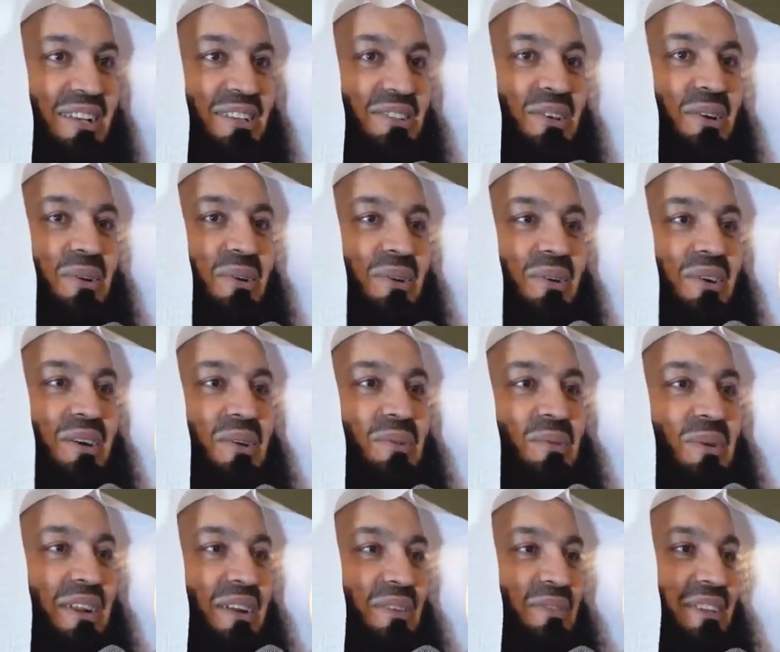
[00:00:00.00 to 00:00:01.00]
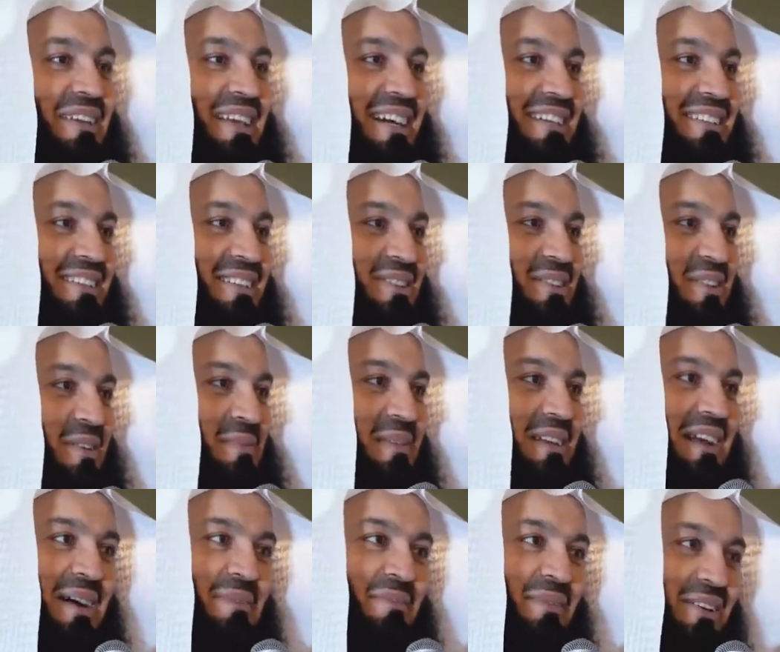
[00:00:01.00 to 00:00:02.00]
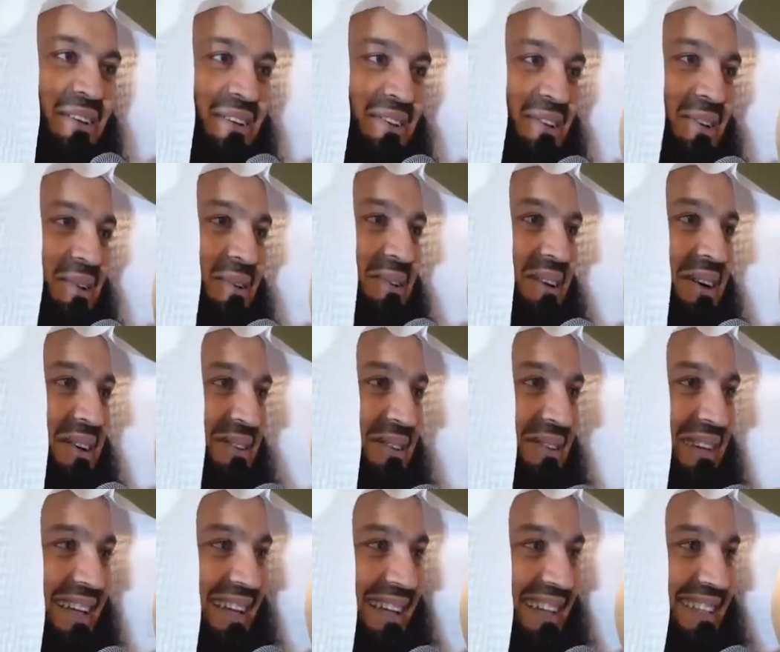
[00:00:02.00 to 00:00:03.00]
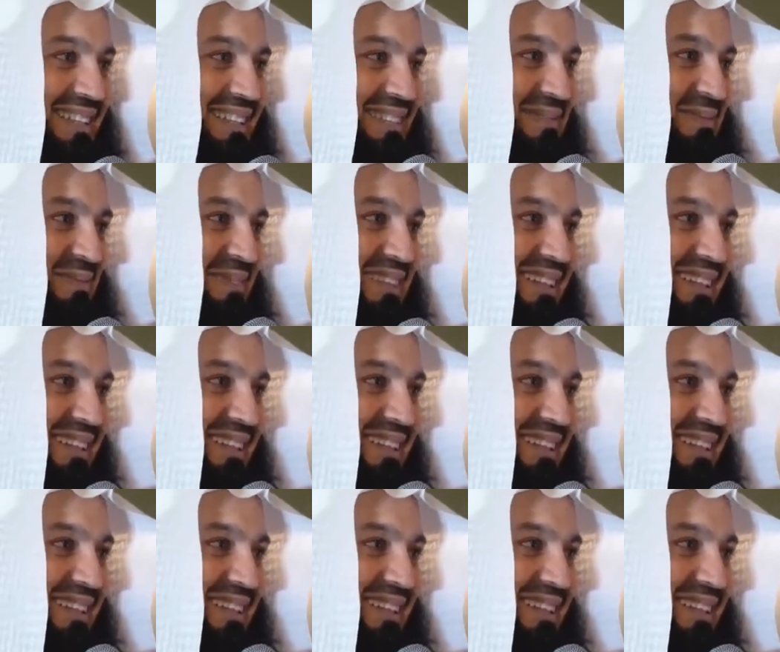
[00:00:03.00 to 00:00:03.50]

So one of the youngsters told me, I'm gonna slow down on eggs.